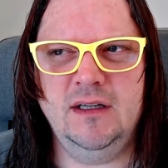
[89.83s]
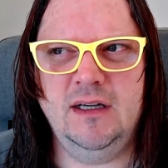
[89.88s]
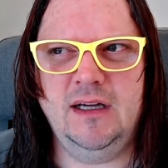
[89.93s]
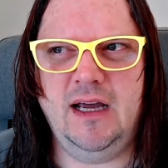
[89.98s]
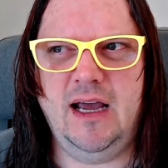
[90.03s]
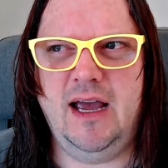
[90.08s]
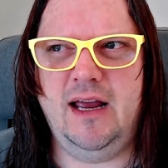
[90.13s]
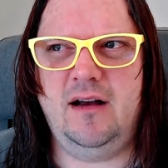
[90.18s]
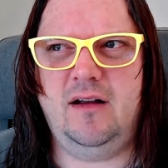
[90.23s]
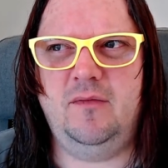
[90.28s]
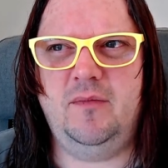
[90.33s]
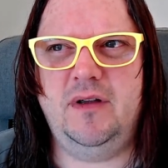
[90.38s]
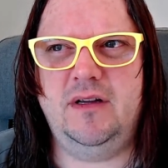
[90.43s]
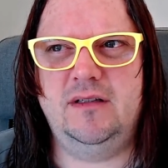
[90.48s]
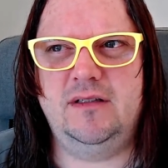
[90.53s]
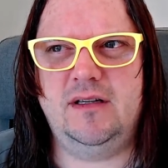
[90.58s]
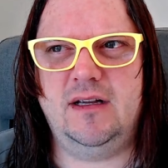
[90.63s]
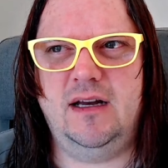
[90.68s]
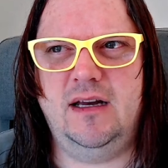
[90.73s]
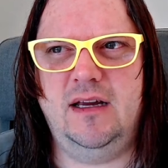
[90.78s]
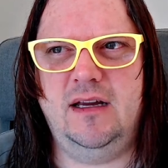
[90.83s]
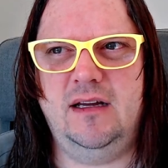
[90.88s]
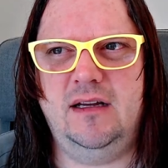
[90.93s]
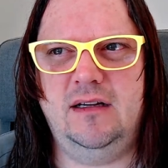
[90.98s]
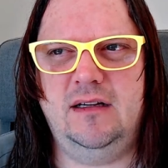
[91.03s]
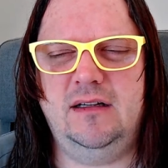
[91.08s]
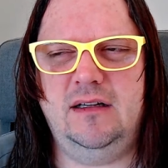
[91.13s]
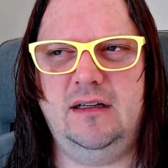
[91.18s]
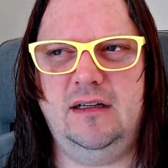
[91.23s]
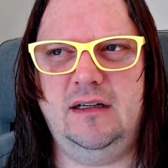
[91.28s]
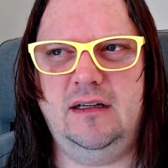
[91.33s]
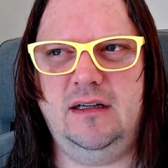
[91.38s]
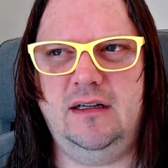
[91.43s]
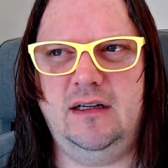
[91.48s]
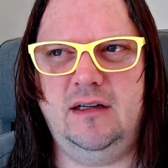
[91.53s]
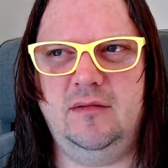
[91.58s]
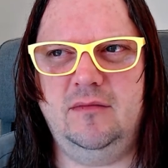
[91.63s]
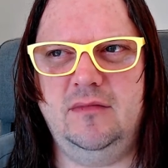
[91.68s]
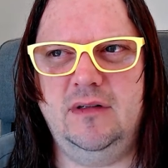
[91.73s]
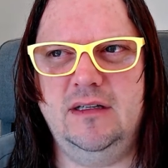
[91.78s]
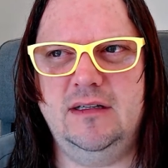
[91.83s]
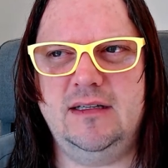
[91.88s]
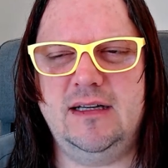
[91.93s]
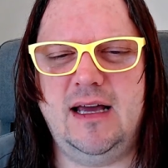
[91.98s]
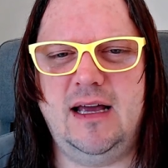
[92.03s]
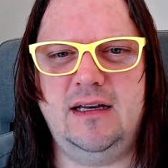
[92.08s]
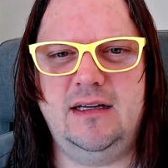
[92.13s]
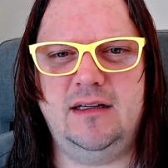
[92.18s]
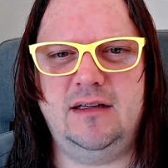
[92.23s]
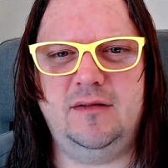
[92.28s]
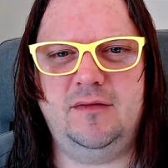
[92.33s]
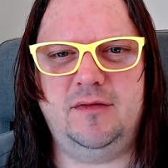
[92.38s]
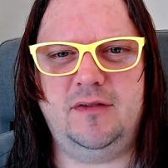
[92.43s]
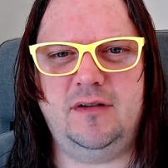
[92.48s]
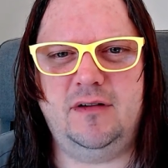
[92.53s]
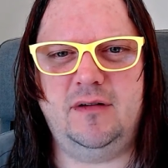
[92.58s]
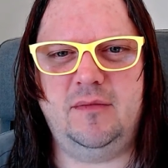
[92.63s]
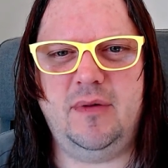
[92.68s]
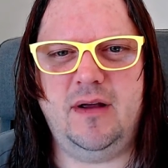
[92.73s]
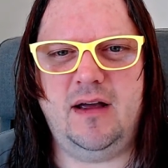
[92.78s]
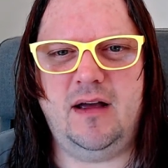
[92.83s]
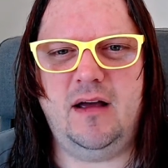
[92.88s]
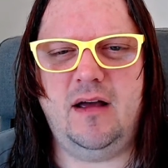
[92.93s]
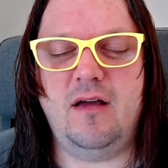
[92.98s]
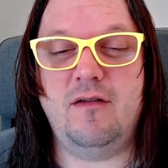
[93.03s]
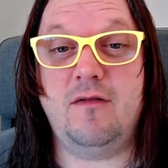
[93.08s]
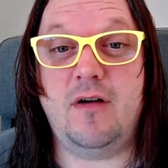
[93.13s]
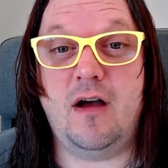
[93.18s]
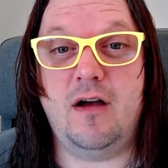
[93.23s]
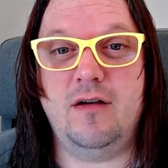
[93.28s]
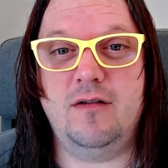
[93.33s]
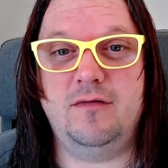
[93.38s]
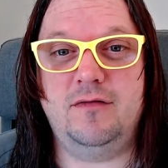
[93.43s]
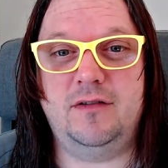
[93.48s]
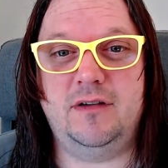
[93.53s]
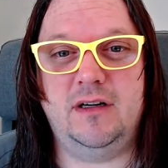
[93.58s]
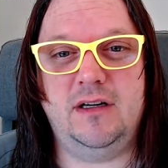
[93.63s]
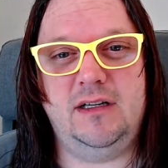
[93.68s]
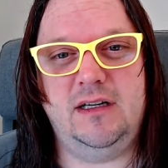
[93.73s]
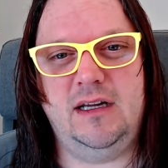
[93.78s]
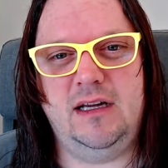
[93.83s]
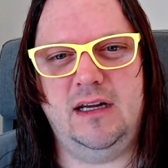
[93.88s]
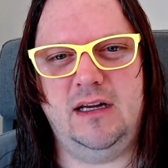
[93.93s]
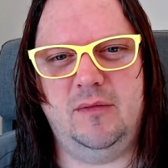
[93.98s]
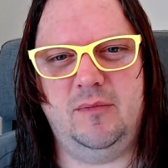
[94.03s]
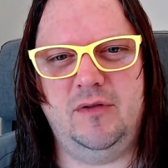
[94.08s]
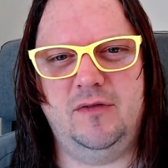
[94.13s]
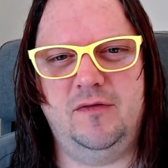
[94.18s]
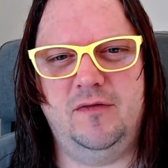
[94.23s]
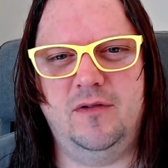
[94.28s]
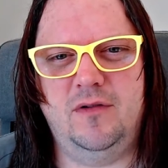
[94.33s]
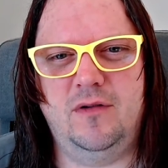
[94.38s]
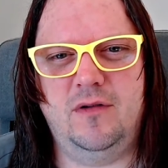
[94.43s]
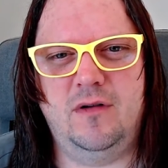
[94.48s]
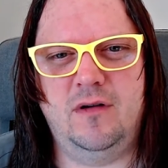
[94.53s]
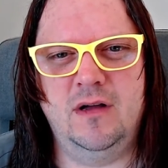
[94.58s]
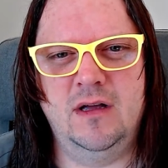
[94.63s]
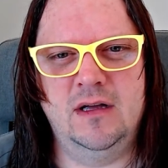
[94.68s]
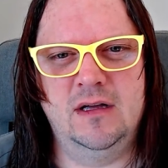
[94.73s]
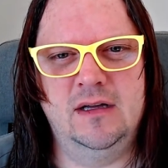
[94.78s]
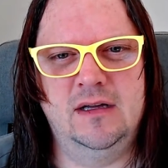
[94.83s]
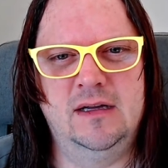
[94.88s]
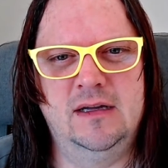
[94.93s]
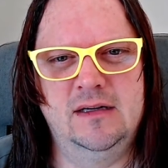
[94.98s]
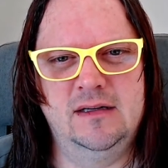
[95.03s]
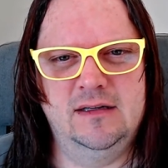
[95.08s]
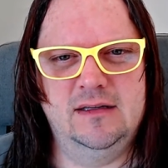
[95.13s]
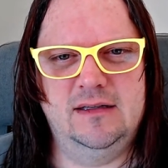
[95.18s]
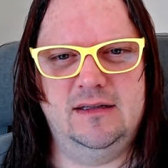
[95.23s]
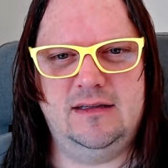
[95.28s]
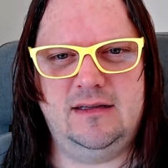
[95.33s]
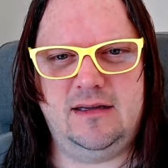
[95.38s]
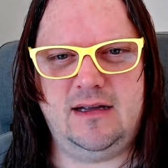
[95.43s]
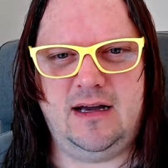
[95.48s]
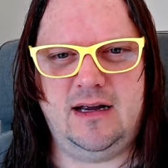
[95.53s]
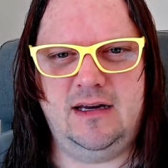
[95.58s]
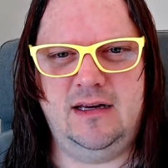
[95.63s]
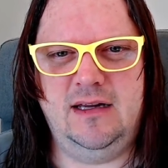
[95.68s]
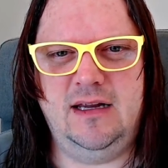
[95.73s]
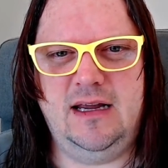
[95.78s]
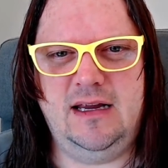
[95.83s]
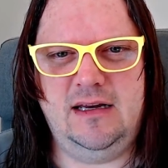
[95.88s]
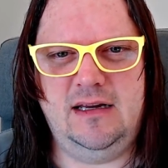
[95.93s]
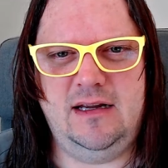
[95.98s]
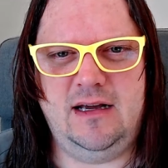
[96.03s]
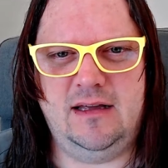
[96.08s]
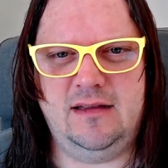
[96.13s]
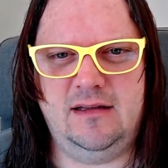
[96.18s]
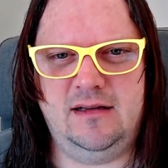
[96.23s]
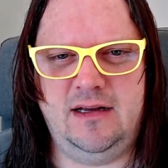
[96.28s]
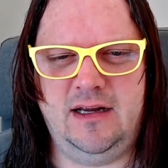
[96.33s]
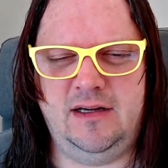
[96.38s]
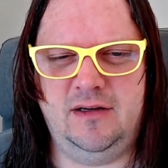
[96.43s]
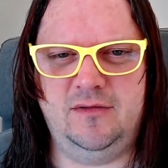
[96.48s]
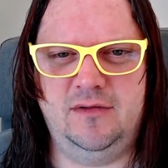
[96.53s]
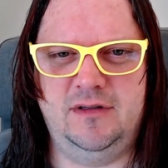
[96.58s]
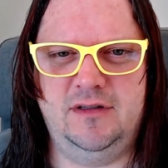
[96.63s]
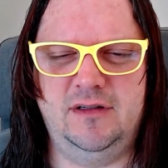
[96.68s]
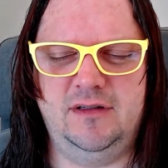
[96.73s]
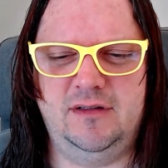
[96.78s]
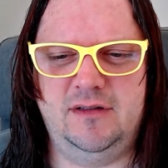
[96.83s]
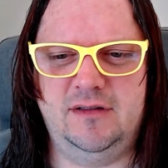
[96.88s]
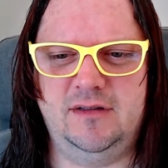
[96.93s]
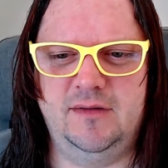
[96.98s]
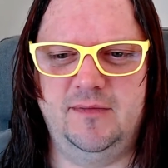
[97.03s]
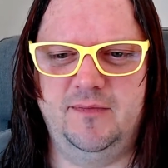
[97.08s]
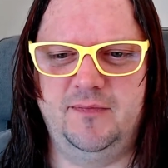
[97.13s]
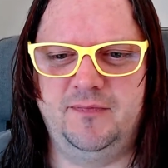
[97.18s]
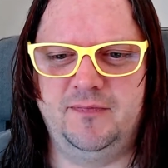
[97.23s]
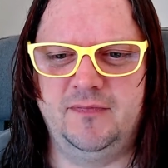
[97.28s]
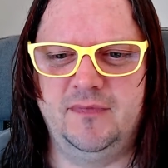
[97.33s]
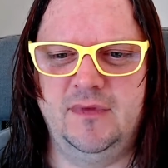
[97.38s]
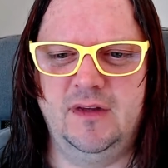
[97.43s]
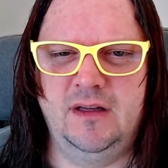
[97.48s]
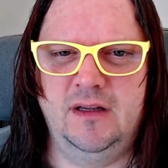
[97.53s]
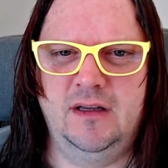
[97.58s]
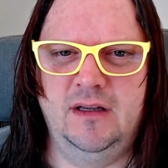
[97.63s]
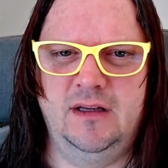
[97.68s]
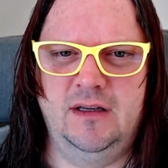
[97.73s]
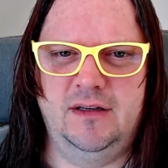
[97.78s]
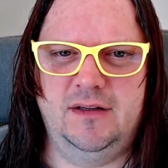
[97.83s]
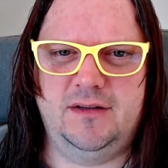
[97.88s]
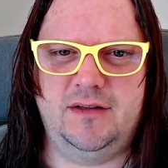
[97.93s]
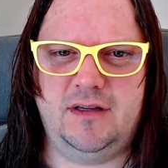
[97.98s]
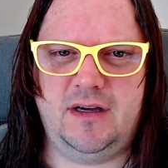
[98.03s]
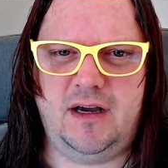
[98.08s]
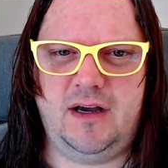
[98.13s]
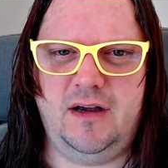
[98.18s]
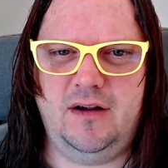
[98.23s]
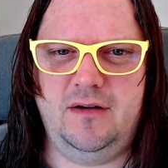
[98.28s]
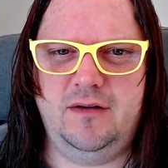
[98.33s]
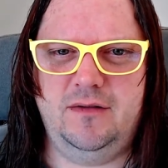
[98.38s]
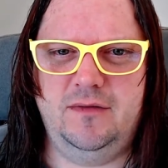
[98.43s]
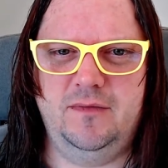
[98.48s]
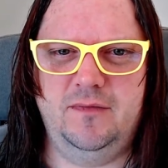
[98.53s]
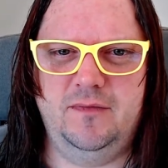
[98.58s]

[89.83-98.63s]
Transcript: and I've been studying Italian for about over a year before studying any other languages. So